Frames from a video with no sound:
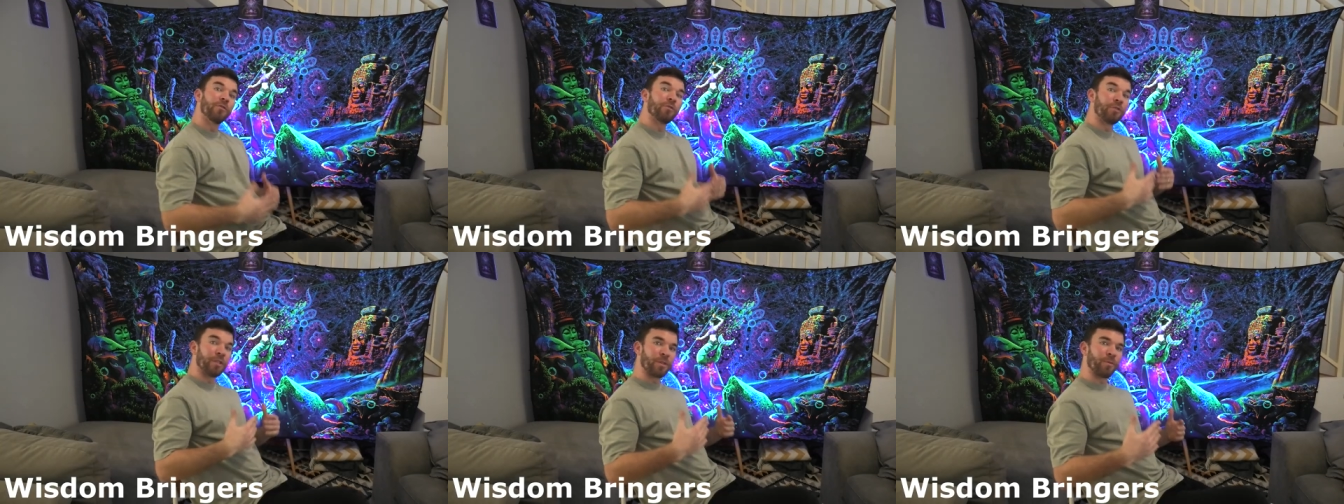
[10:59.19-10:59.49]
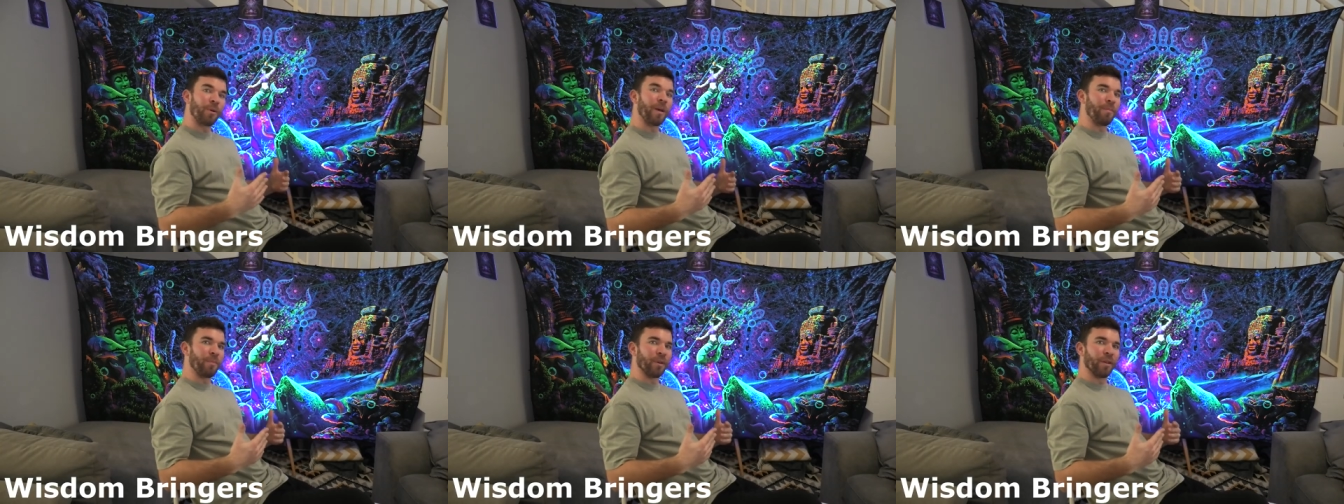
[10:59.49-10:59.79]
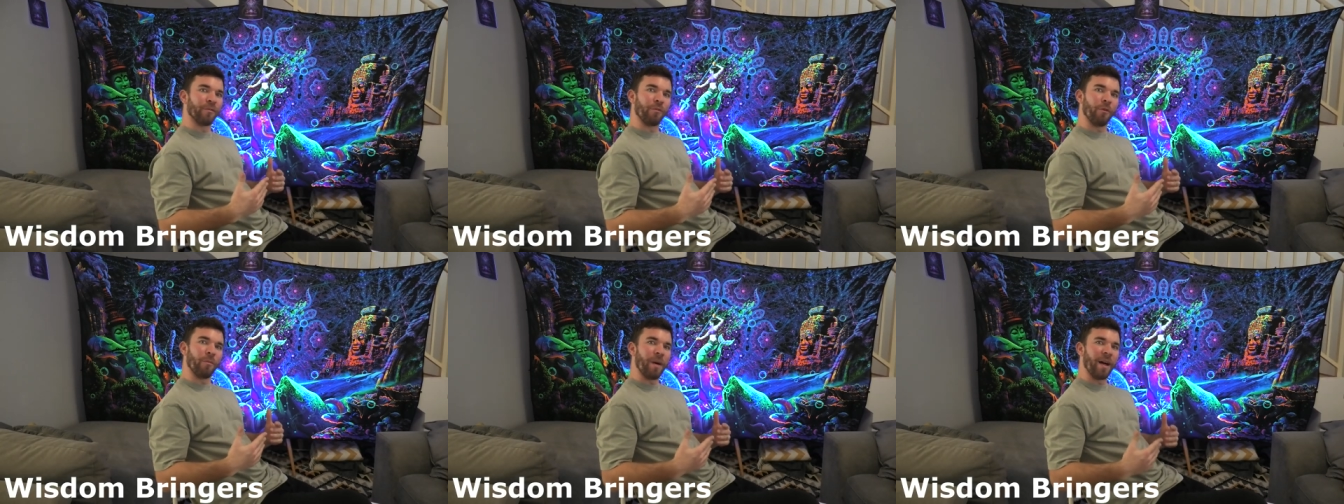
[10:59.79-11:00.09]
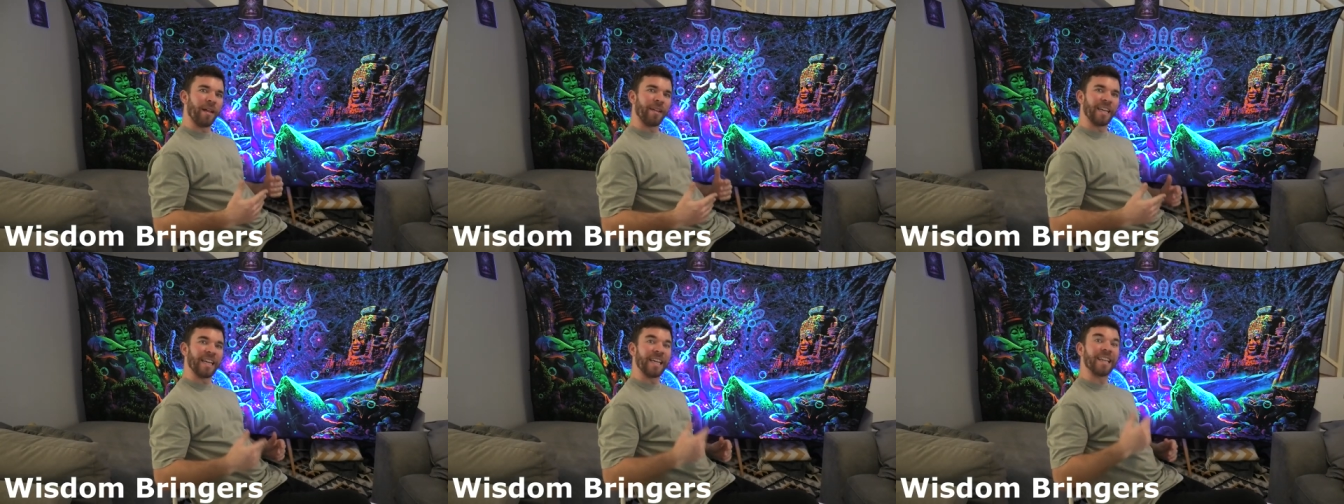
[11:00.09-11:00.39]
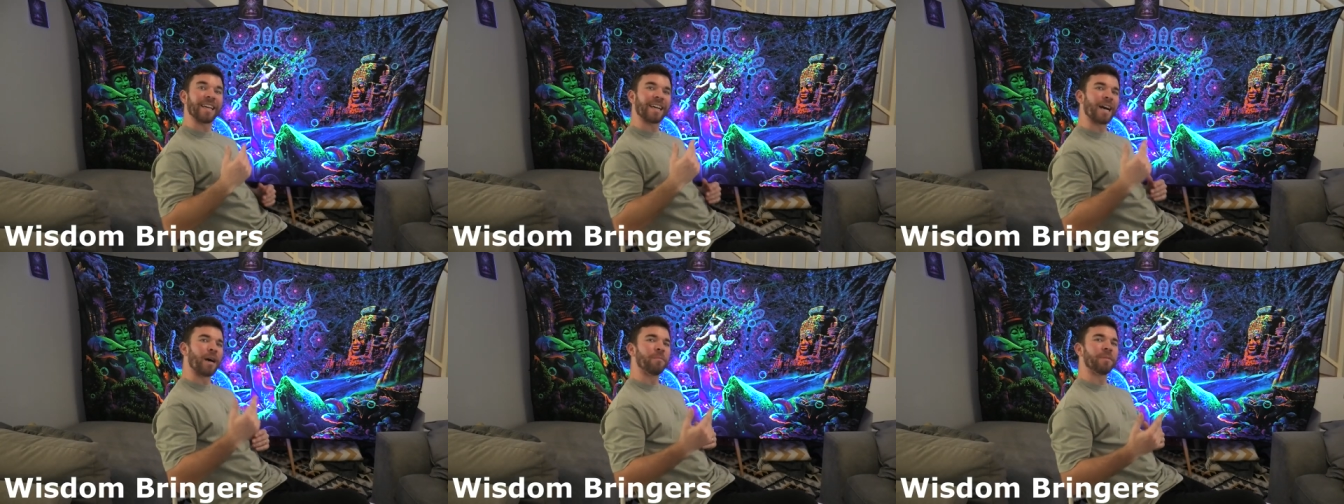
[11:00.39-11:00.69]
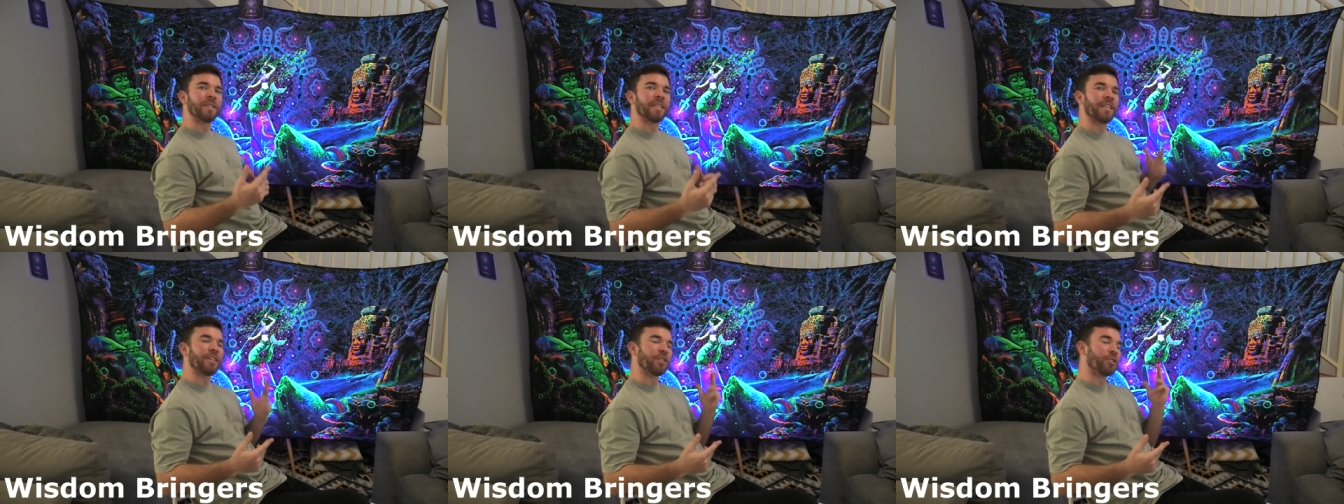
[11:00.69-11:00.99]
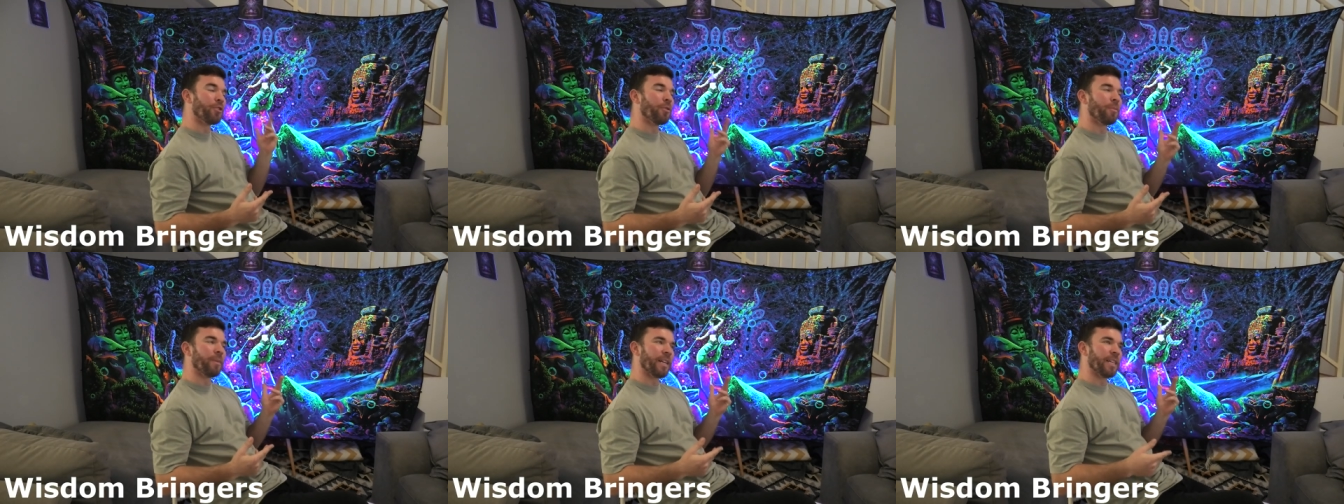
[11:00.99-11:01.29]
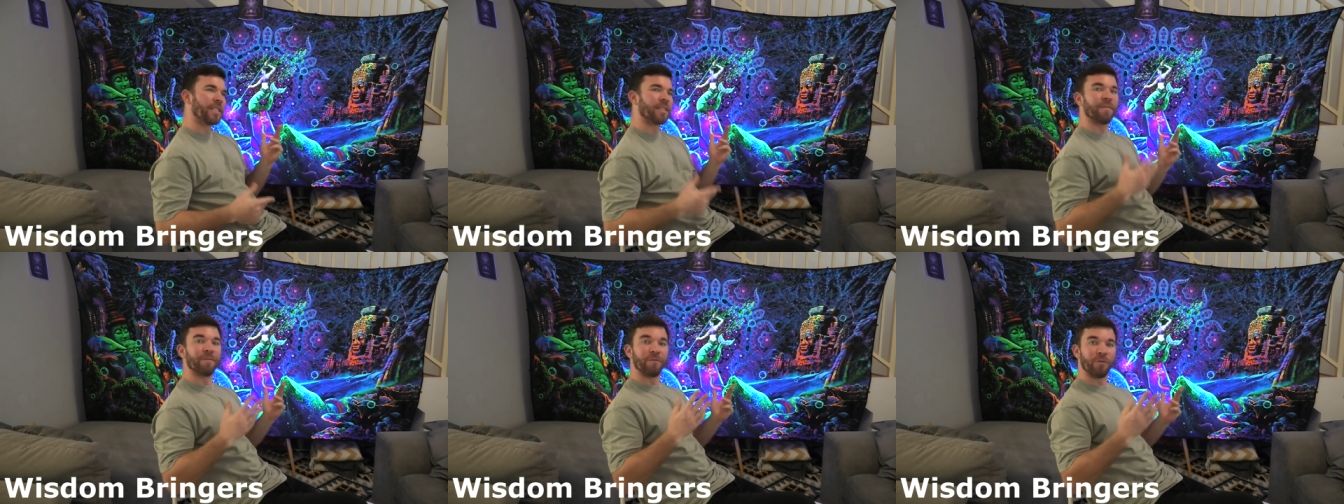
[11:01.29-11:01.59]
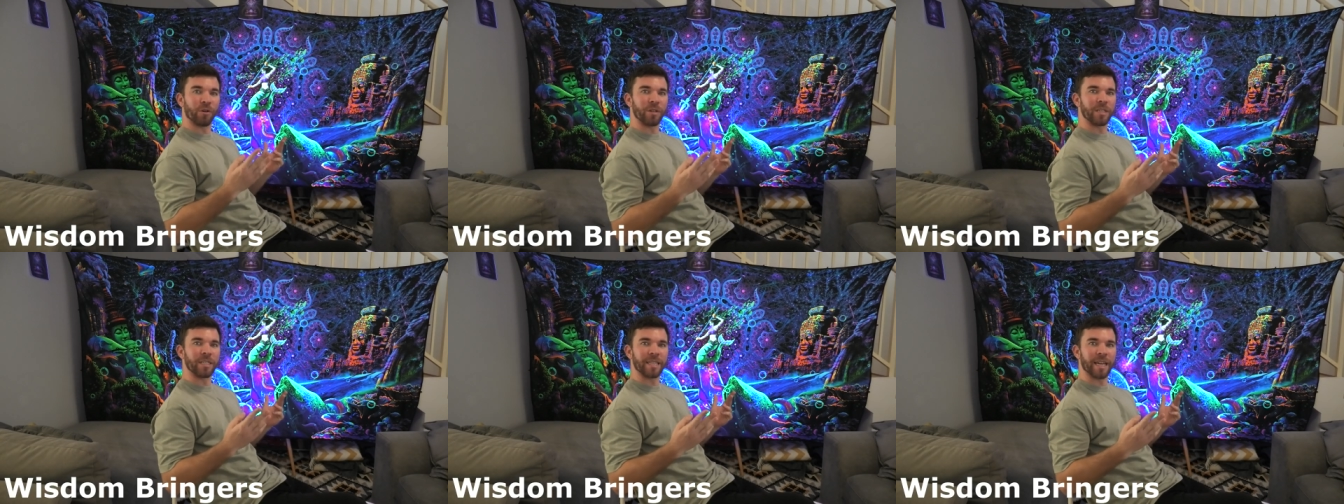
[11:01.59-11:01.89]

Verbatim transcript: The sweet beautiful melody that comes in at 2 minutes and 40